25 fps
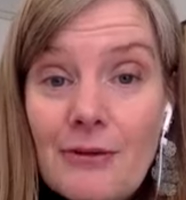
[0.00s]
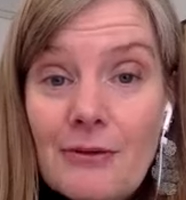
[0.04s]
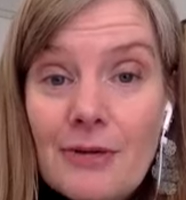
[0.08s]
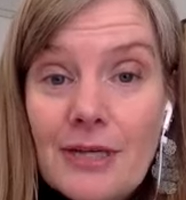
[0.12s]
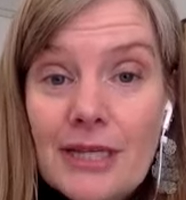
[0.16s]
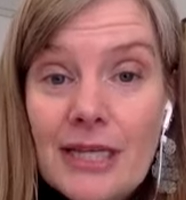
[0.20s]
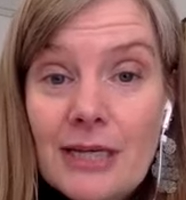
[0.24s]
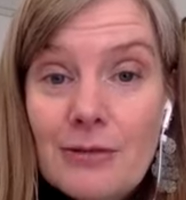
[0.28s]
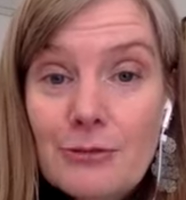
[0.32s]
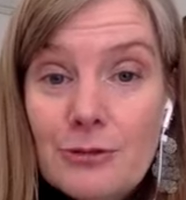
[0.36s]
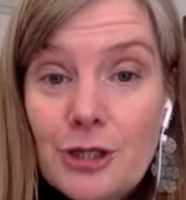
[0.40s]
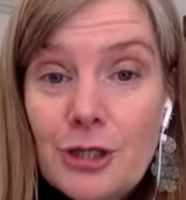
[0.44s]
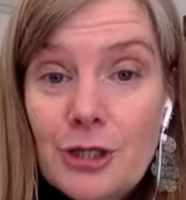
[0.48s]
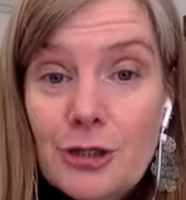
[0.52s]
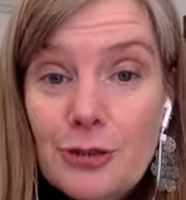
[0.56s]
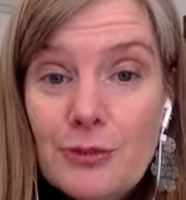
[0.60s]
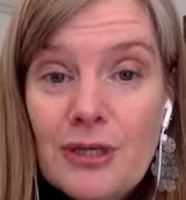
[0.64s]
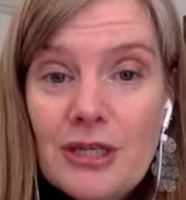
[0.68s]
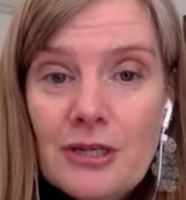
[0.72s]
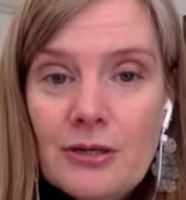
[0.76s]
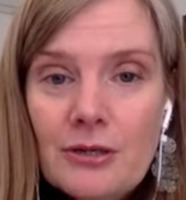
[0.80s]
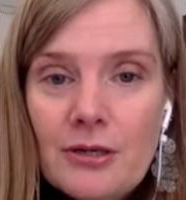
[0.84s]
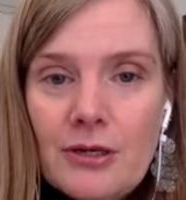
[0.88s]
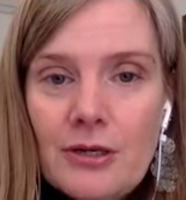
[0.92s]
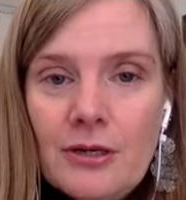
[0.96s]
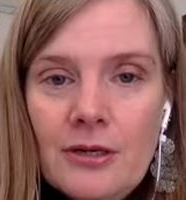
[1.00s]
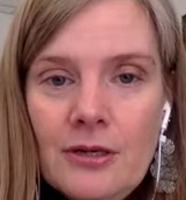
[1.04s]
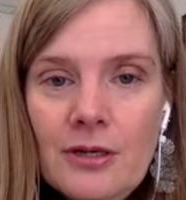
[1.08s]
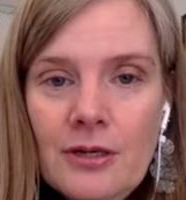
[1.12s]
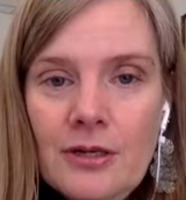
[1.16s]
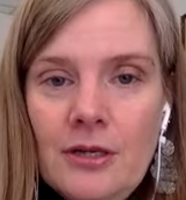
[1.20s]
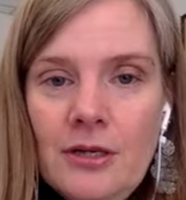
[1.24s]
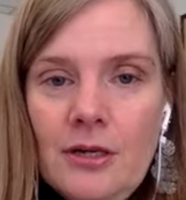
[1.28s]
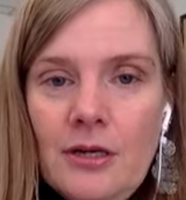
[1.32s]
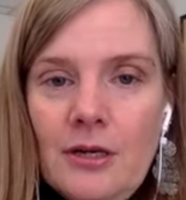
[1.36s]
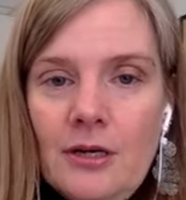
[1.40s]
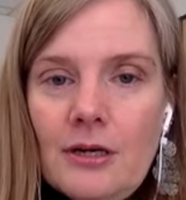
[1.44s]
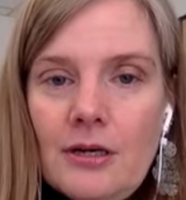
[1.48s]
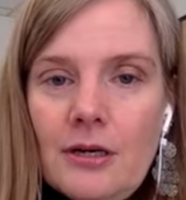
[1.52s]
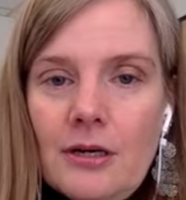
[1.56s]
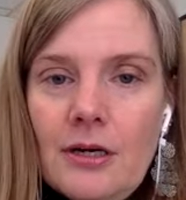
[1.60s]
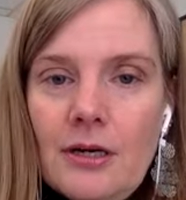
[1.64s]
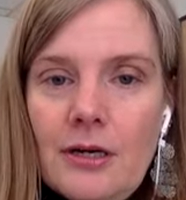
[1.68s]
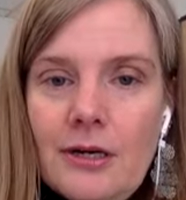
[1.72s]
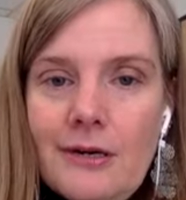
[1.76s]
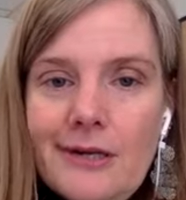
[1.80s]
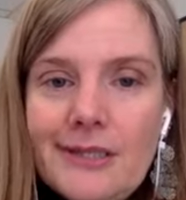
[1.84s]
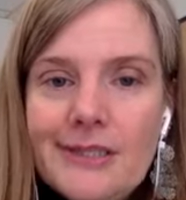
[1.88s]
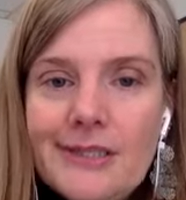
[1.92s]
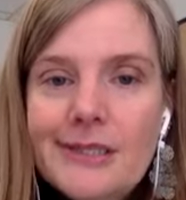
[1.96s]
Without judgment or
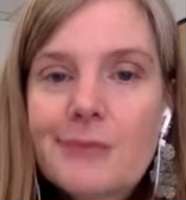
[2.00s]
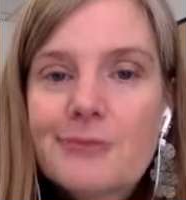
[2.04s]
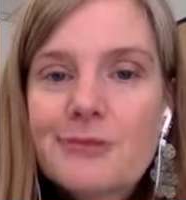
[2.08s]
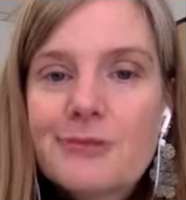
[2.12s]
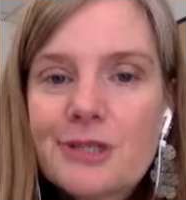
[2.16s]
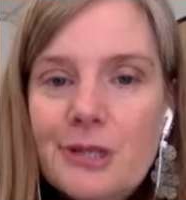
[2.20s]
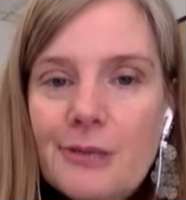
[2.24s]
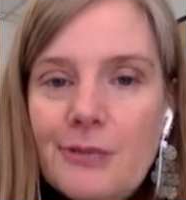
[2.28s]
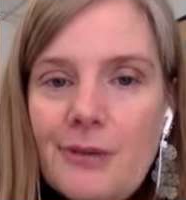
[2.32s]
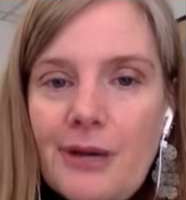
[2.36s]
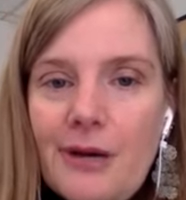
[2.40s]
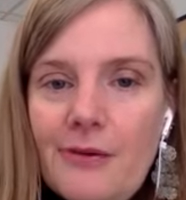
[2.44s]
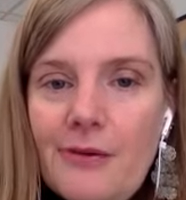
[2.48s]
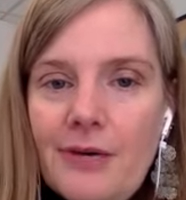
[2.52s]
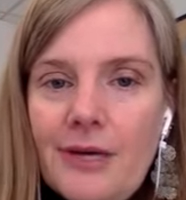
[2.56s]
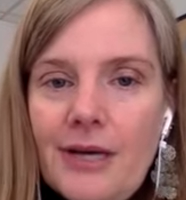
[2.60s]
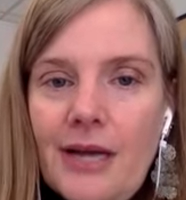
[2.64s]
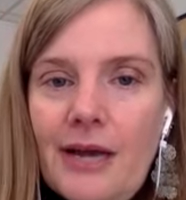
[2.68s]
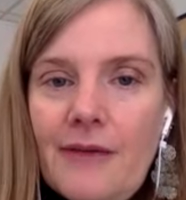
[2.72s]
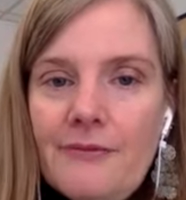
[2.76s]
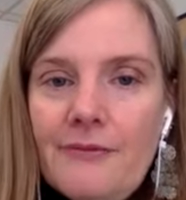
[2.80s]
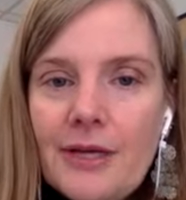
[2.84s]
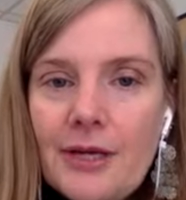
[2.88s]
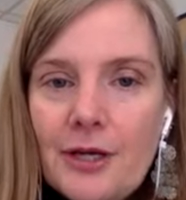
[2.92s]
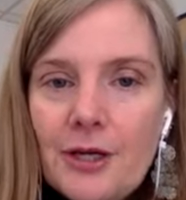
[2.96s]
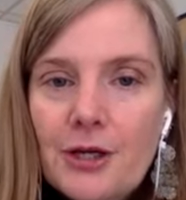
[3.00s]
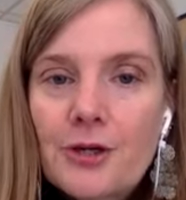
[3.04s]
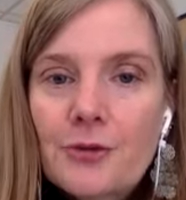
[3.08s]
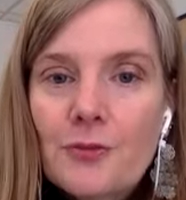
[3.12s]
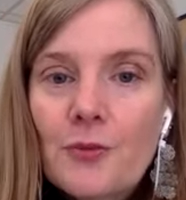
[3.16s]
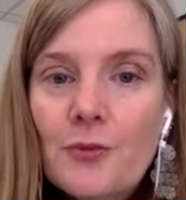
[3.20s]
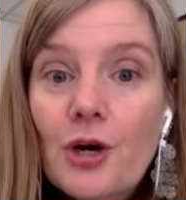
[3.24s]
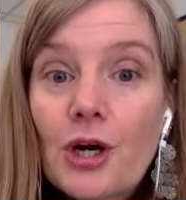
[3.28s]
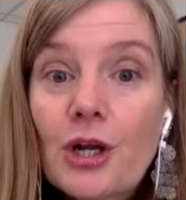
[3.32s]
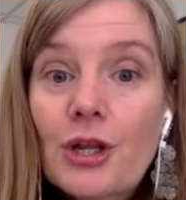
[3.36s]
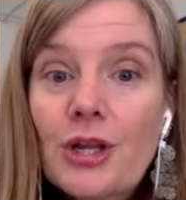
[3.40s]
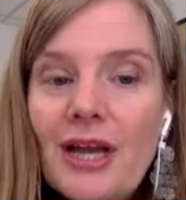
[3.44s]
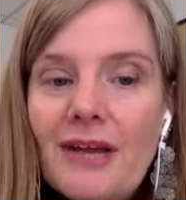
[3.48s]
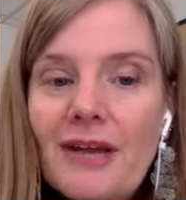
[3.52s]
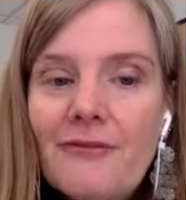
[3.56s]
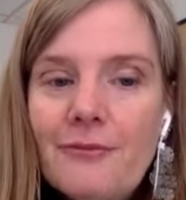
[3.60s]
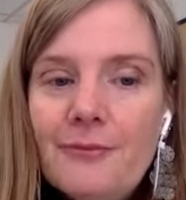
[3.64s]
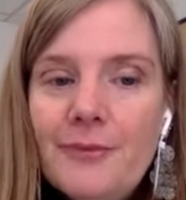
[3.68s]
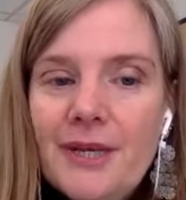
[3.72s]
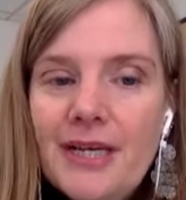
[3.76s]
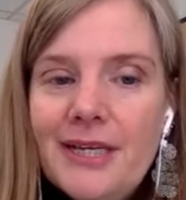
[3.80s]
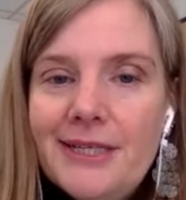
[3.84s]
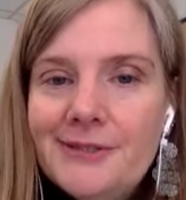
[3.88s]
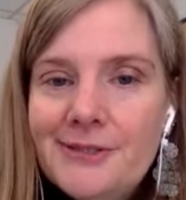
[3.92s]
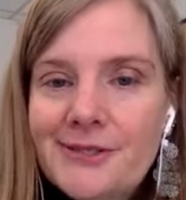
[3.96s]
assumption about what having a good work life
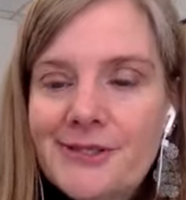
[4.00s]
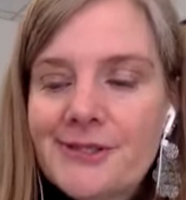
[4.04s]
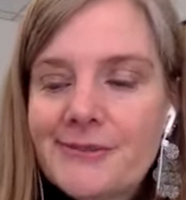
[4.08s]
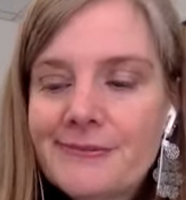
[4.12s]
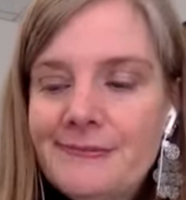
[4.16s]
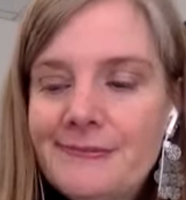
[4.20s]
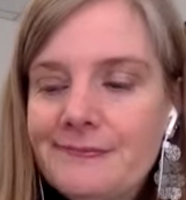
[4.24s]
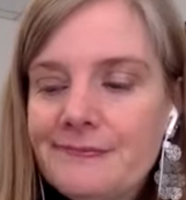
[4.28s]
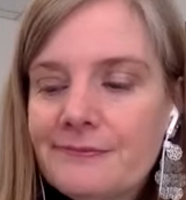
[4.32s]
means.